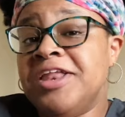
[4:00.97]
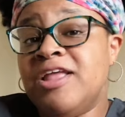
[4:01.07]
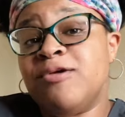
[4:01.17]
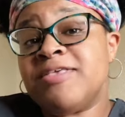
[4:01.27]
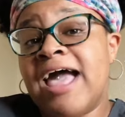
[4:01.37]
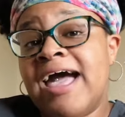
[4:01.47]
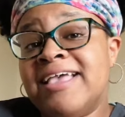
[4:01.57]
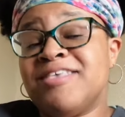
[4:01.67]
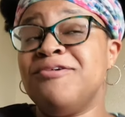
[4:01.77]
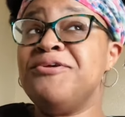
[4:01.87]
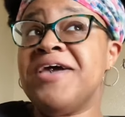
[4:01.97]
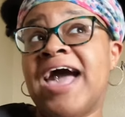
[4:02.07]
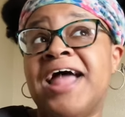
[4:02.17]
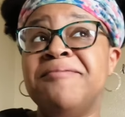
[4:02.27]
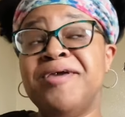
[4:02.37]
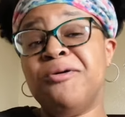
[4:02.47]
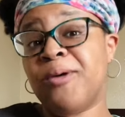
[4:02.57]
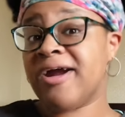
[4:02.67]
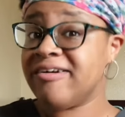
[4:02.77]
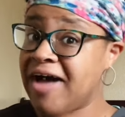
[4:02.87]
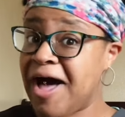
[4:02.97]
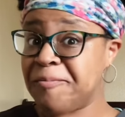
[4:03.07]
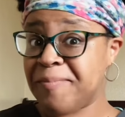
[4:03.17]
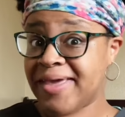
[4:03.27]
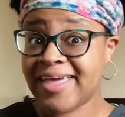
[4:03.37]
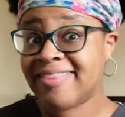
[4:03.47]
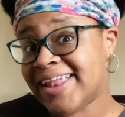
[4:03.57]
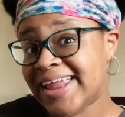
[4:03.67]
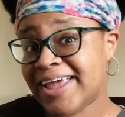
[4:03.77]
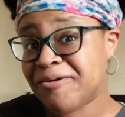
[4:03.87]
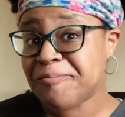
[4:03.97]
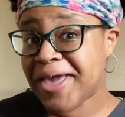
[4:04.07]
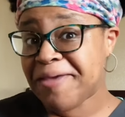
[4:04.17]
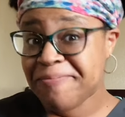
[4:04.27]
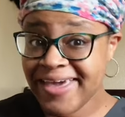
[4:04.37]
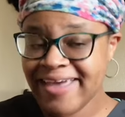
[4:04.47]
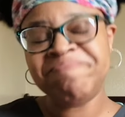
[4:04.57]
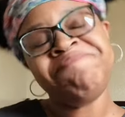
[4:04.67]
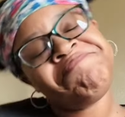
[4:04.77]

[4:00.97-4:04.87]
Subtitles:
needle size so you can kind of be aware of how big the needle may be,